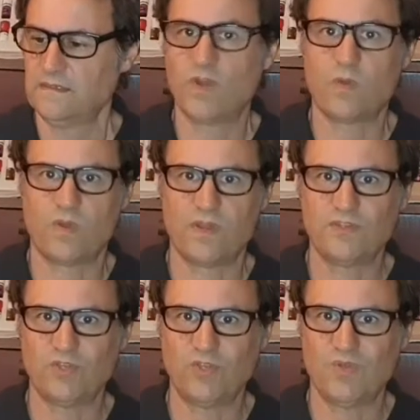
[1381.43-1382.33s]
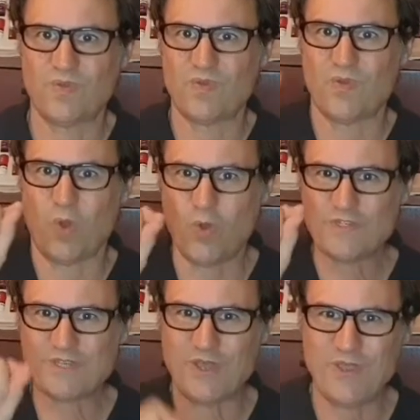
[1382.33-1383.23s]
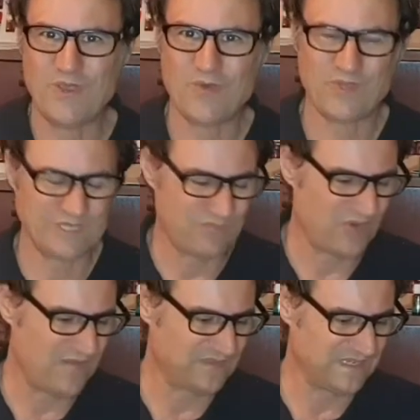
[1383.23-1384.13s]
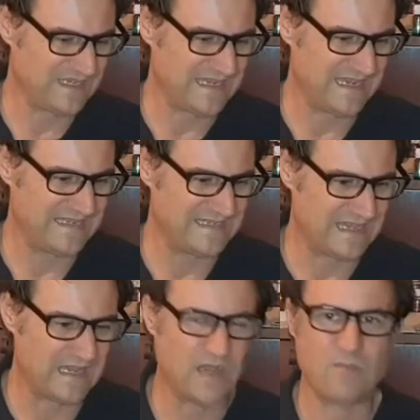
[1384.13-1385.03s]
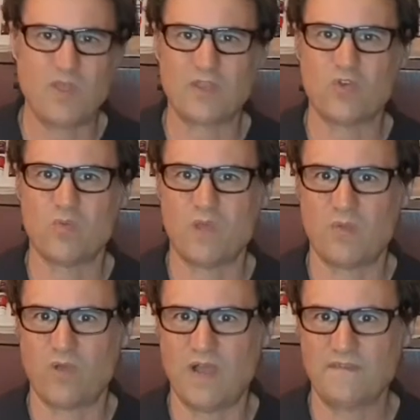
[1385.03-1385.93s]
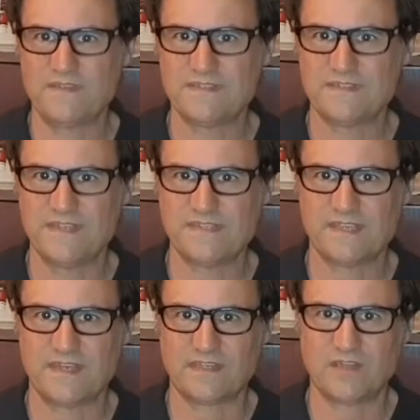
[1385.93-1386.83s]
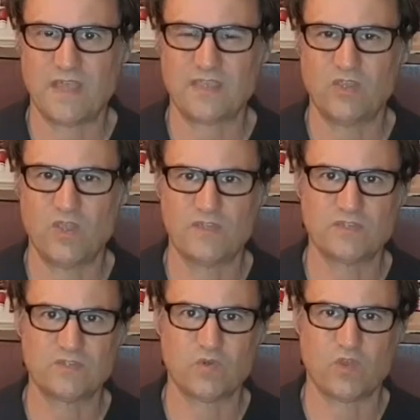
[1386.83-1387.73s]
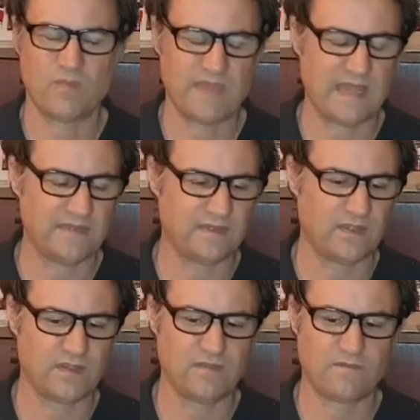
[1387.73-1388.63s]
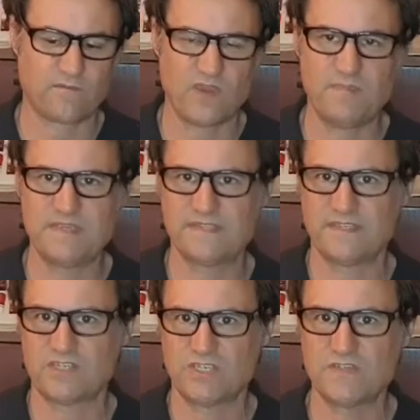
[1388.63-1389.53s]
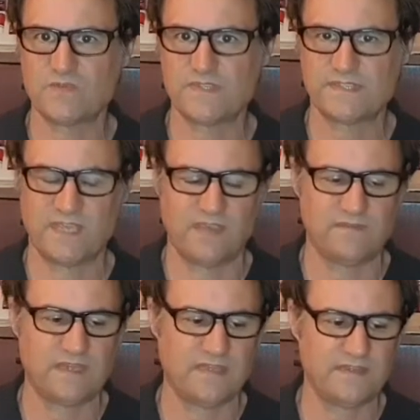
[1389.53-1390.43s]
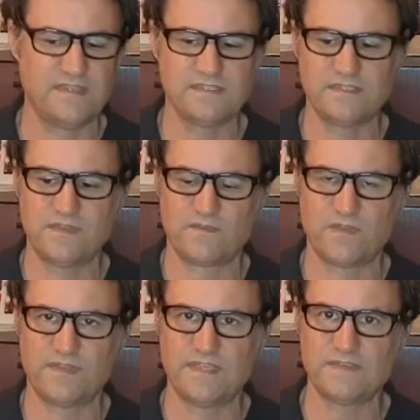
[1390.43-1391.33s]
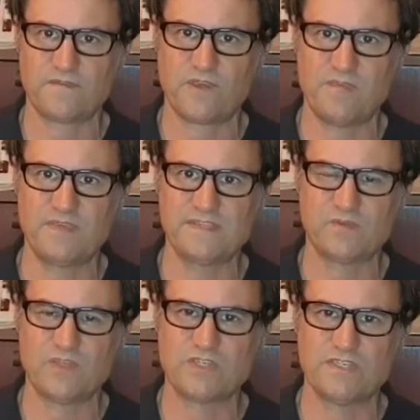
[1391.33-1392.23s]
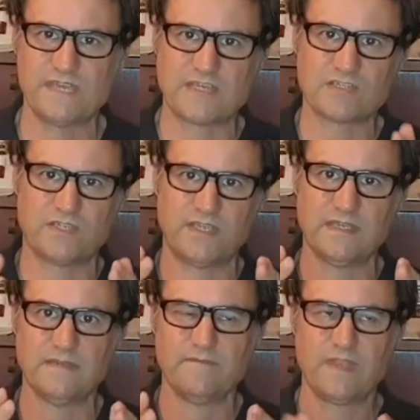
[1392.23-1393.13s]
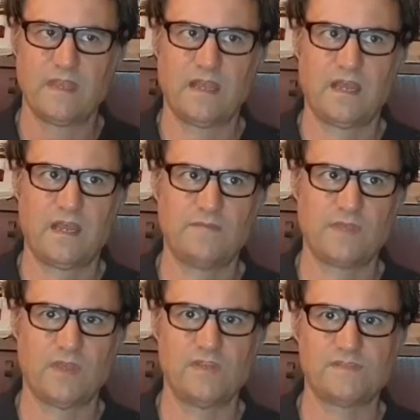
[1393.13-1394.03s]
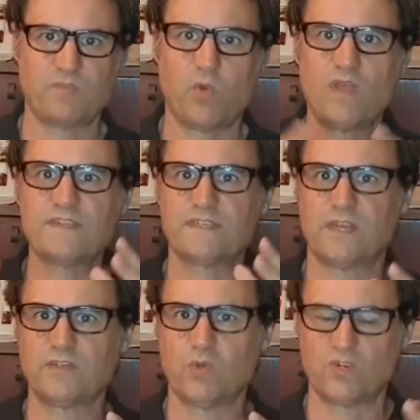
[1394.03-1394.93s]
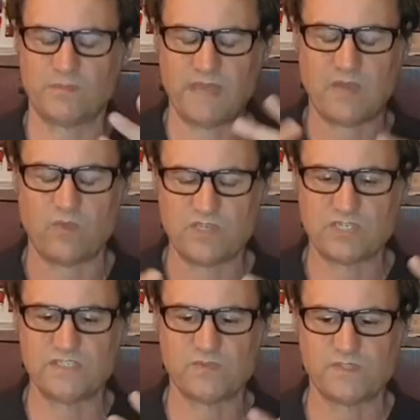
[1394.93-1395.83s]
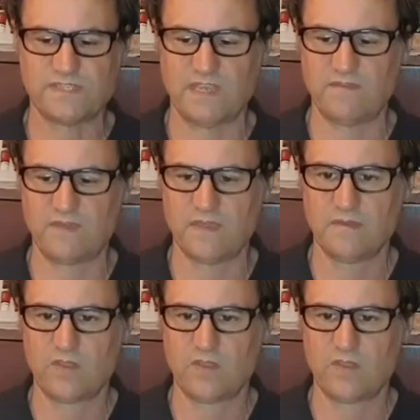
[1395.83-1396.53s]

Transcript: What I want to do also really briefly, and I might call my wife into this, and I'd like her to talk about freebies that she's received. And these are different. These are freebies where she's actually, those points that I talked about, where she's received